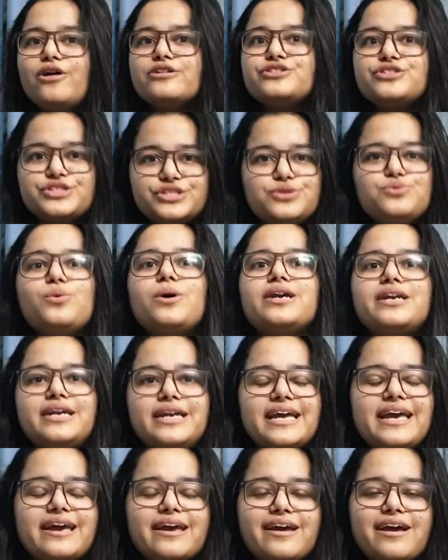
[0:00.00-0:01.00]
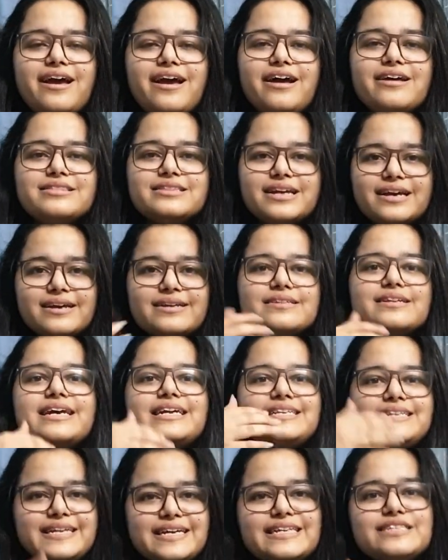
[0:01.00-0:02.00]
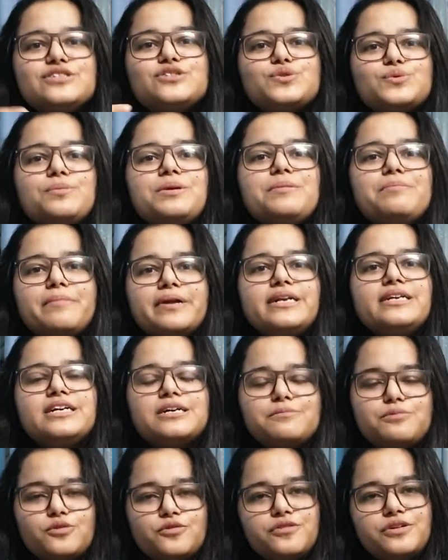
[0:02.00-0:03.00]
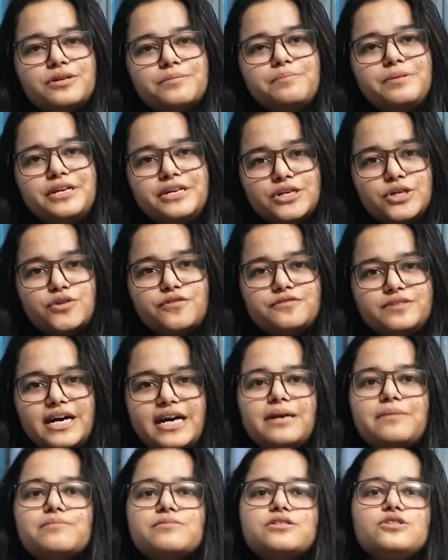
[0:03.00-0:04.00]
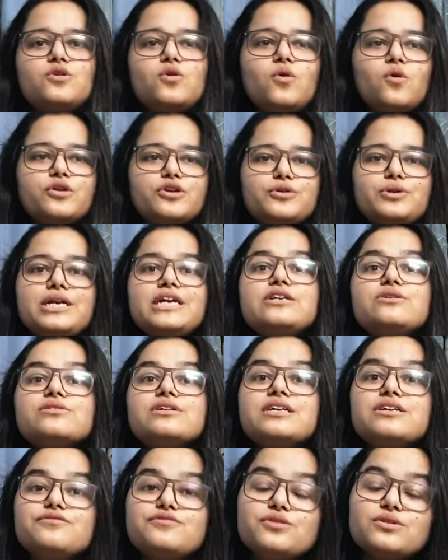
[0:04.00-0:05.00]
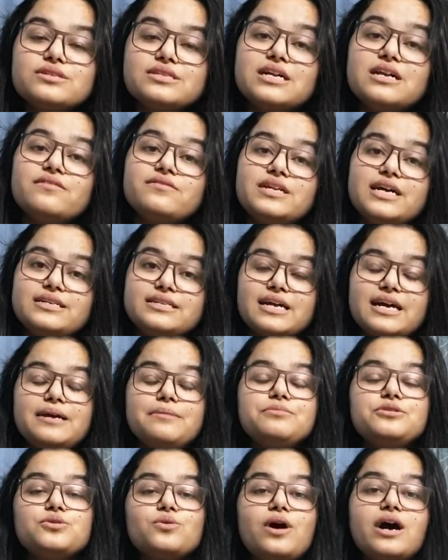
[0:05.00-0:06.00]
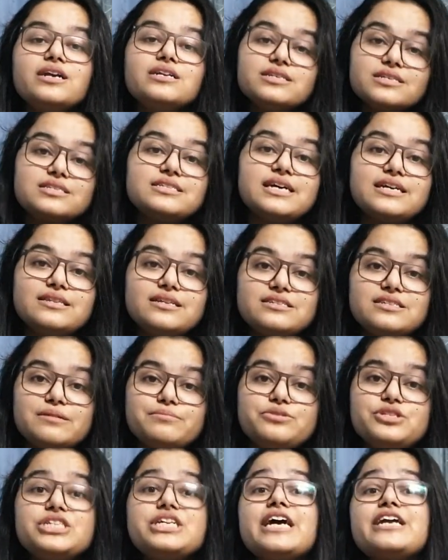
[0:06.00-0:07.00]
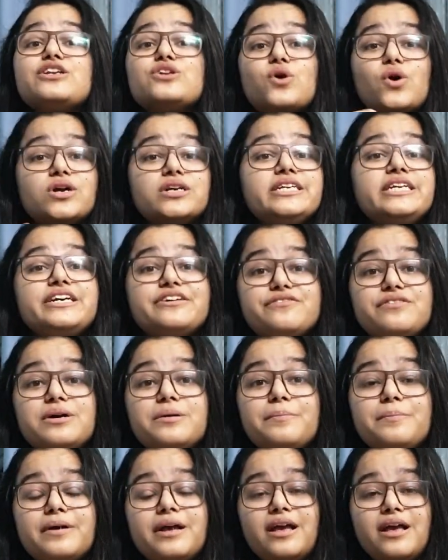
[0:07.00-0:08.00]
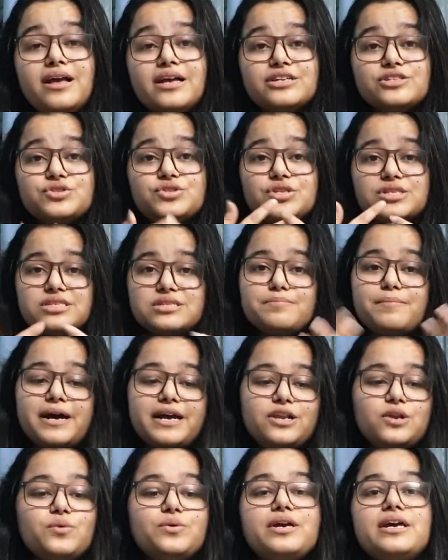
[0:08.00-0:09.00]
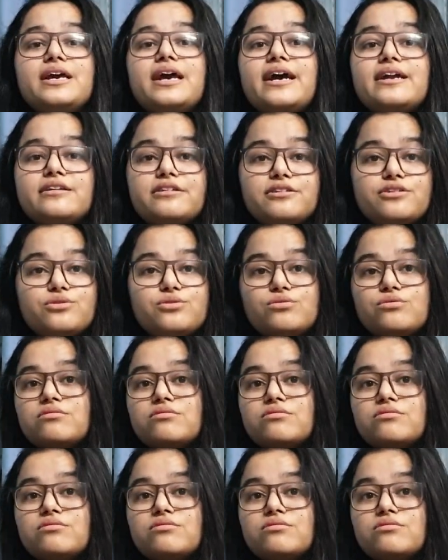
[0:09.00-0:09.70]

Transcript: or just one day. It needs to be built up over a period of time. So you need to give yourself that time to understand the subject and not give up just by looking at,